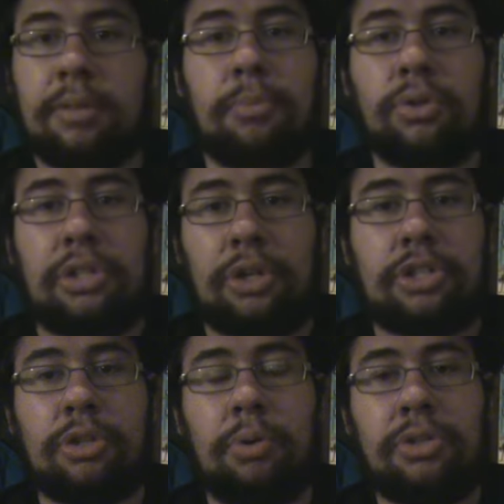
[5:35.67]
Most of your
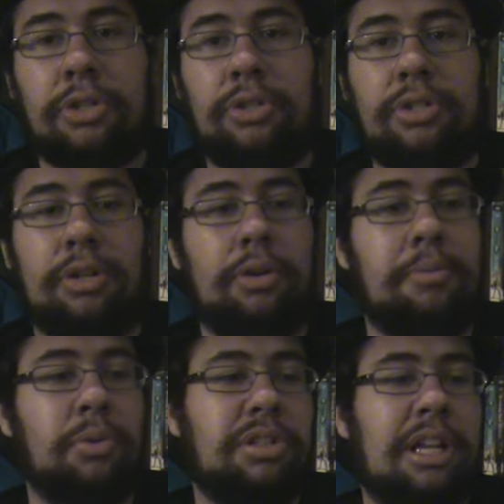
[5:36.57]
soldiers,
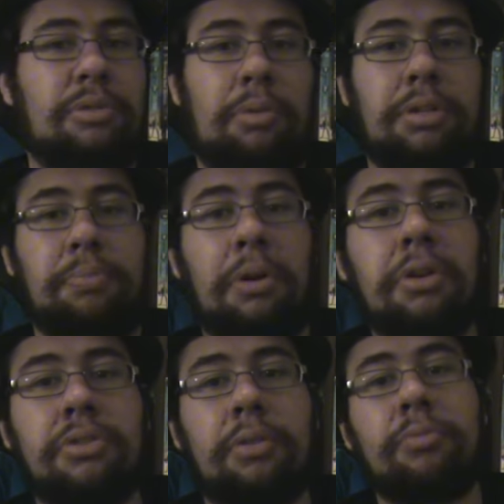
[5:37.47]
most of Night's Watch
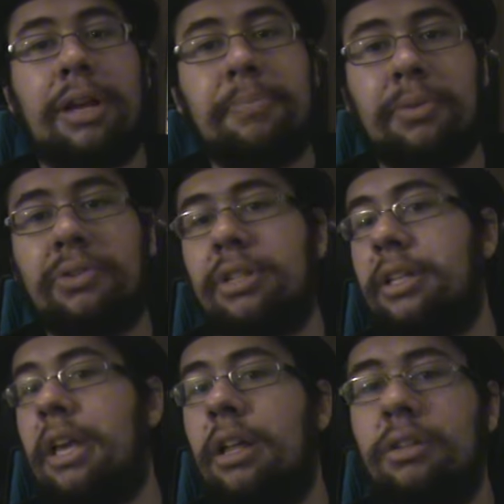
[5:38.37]
brothers are rapers
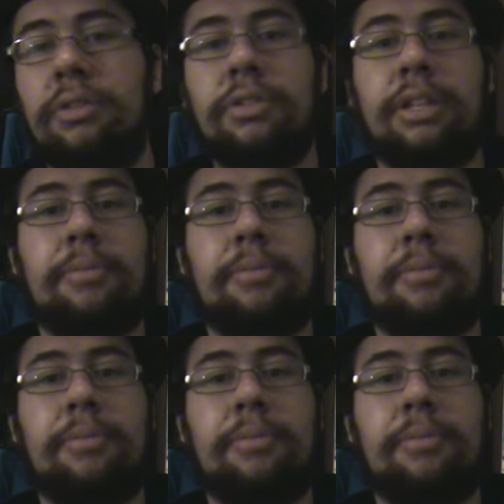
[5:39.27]
and killers,